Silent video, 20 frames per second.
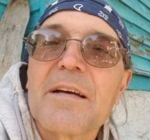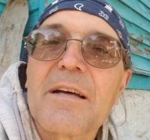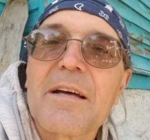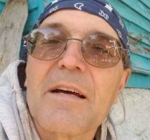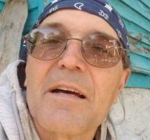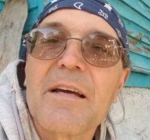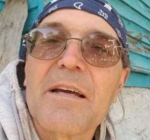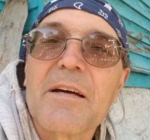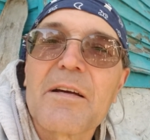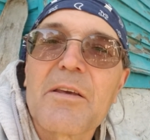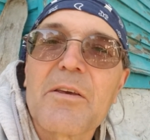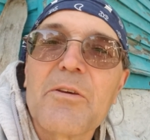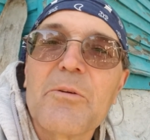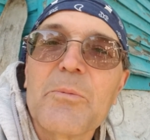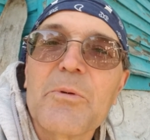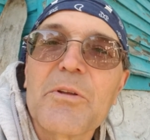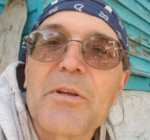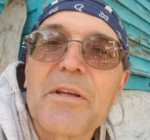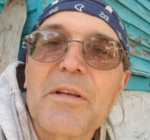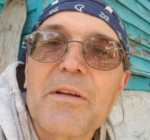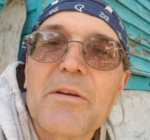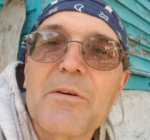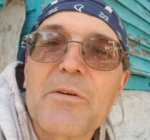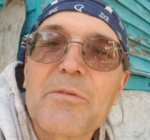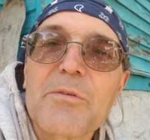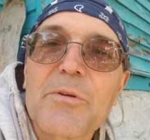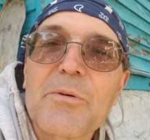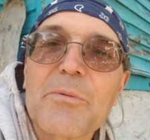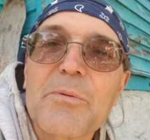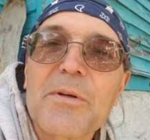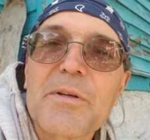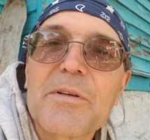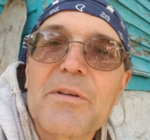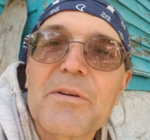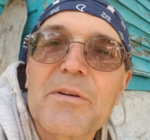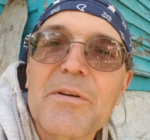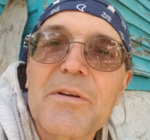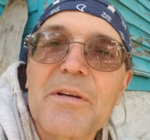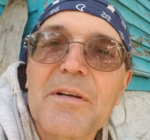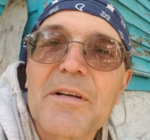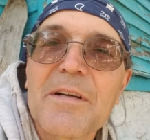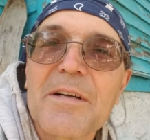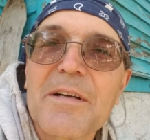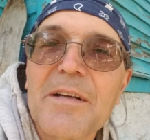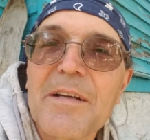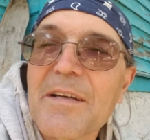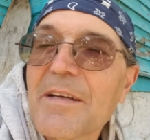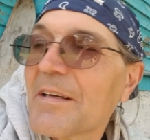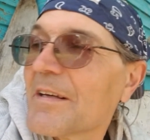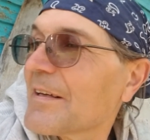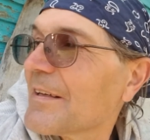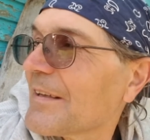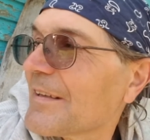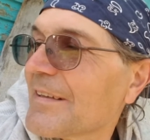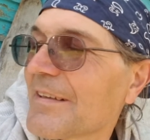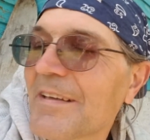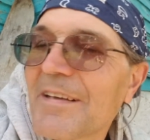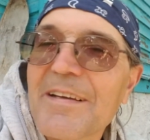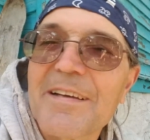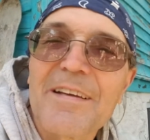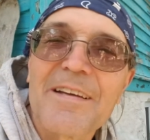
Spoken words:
I accumulated over the winter and